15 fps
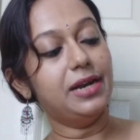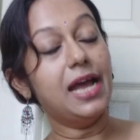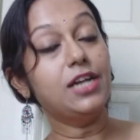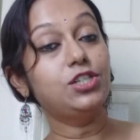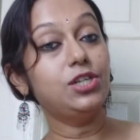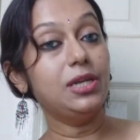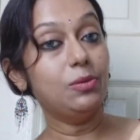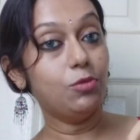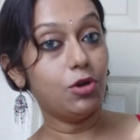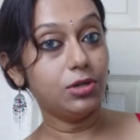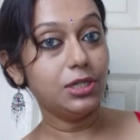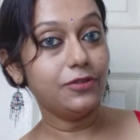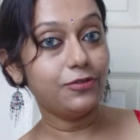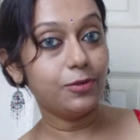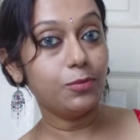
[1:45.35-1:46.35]
Actually bought
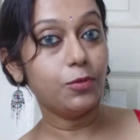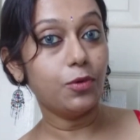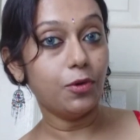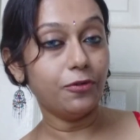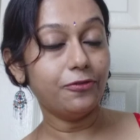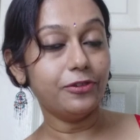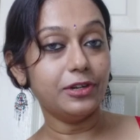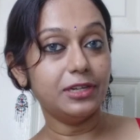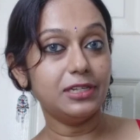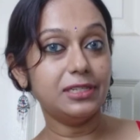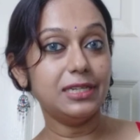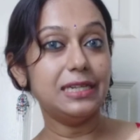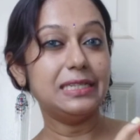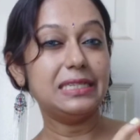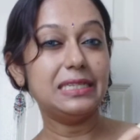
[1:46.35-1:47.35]
it from Grofers.
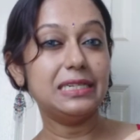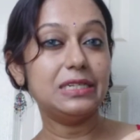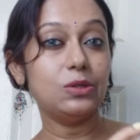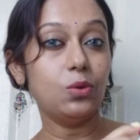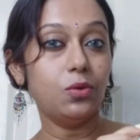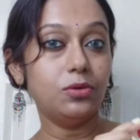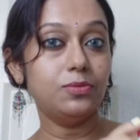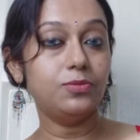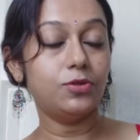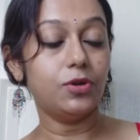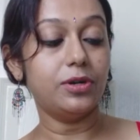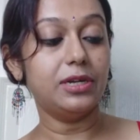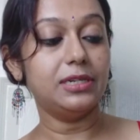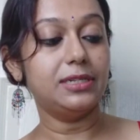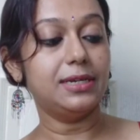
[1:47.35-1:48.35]
It's their own
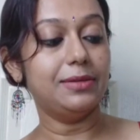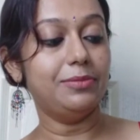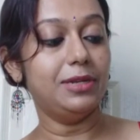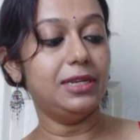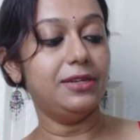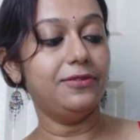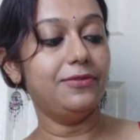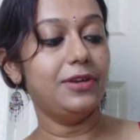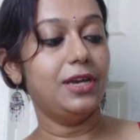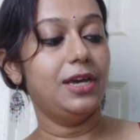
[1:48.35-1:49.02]
product, I believe.